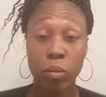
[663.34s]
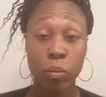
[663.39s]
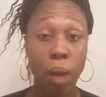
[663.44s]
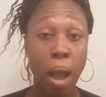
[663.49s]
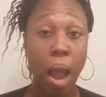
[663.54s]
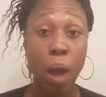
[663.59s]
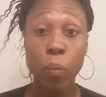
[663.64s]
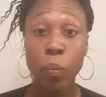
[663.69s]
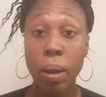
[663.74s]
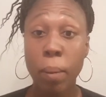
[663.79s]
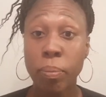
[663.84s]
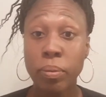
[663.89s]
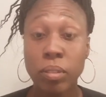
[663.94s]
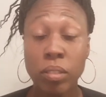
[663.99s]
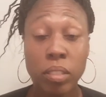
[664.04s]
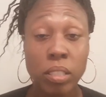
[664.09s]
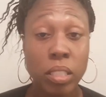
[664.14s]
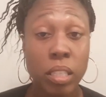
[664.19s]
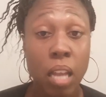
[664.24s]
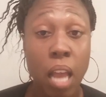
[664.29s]
Our weapons
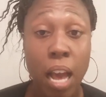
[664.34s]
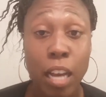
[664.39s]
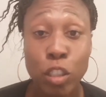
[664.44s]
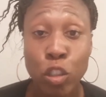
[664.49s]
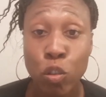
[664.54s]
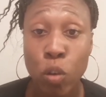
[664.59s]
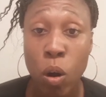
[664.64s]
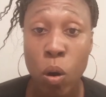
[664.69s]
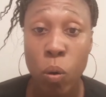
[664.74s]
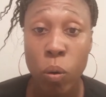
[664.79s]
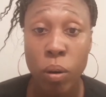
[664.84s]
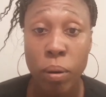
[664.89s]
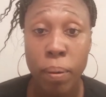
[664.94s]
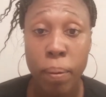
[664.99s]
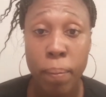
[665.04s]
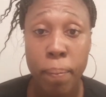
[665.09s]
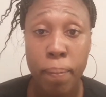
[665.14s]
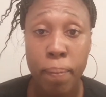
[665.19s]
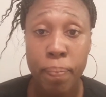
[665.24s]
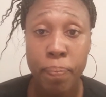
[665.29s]
is a lot stronger.
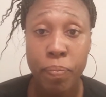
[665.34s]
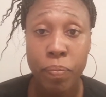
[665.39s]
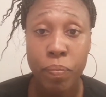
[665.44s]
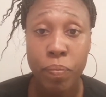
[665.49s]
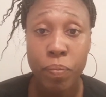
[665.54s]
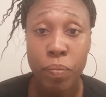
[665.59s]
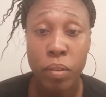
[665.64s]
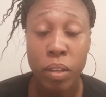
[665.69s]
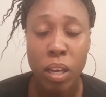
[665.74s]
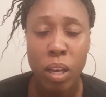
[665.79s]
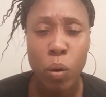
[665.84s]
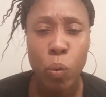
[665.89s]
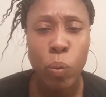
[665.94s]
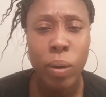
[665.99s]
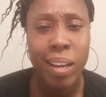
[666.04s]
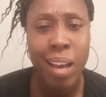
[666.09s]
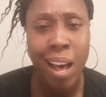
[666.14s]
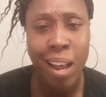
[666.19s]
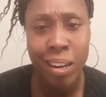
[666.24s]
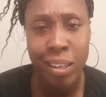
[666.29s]

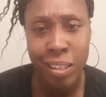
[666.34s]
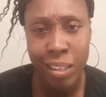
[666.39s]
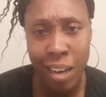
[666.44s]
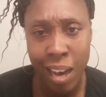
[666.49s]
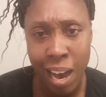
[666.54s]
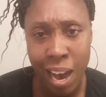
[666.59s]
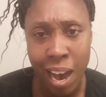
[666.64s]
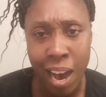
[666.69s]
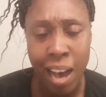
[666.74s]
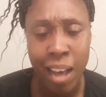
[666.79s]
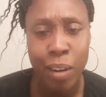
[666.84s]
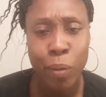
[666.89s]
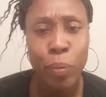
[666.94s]
We got a God.